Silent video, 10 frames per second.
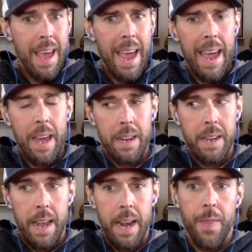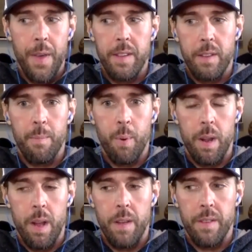And and I think it's
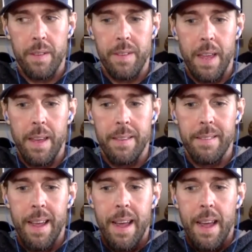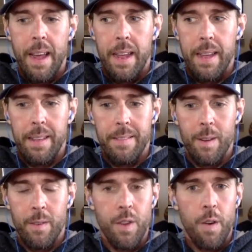important also to say this is
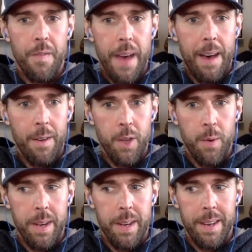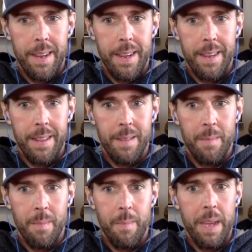there's no value in
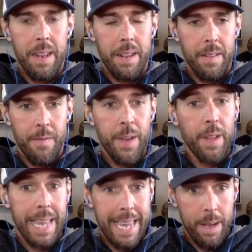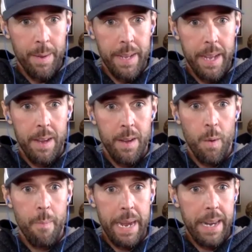in being feeling guilty
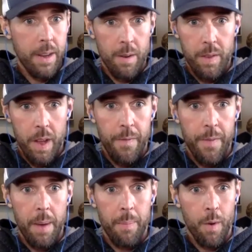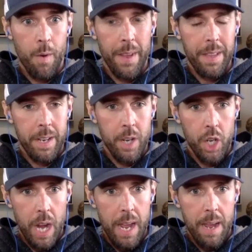or beating yourself up or feeling
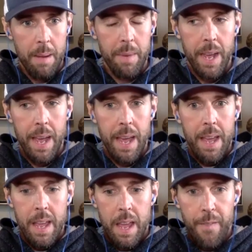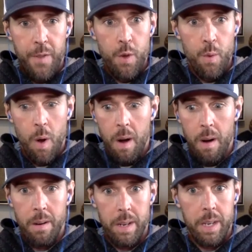ashamed if you
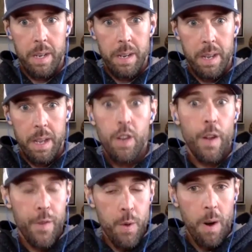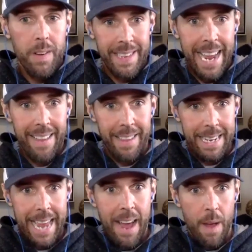aren't you know if you are
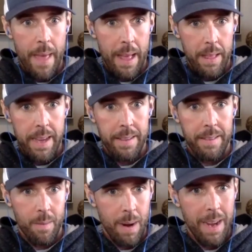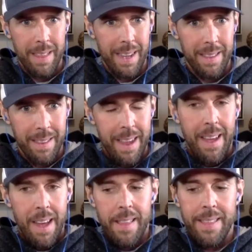scaling down that list right mm-hmm. that's
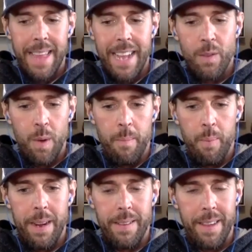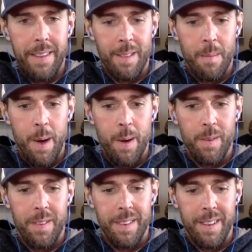i think that's what brings us the
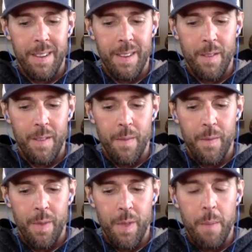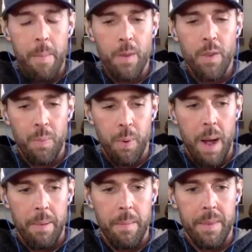most the most
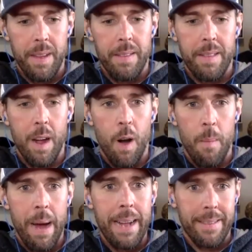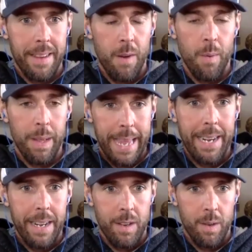problems is our mindset
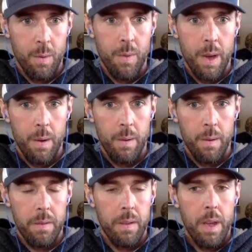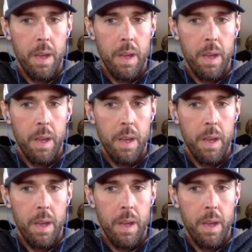related to those